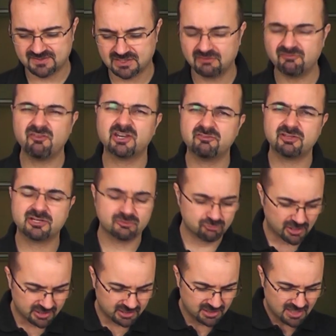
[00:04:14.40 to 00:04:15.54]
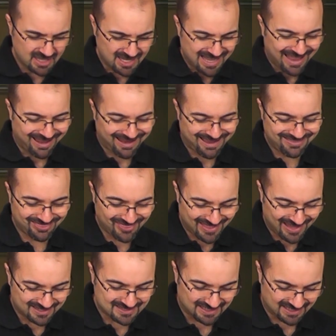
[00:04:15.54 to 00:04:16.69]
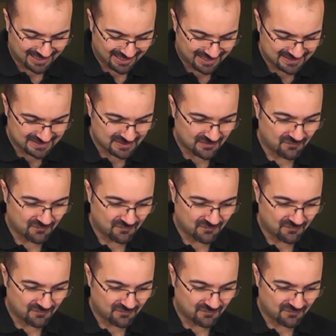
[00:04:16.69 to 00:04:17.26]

still very, very runny, and that is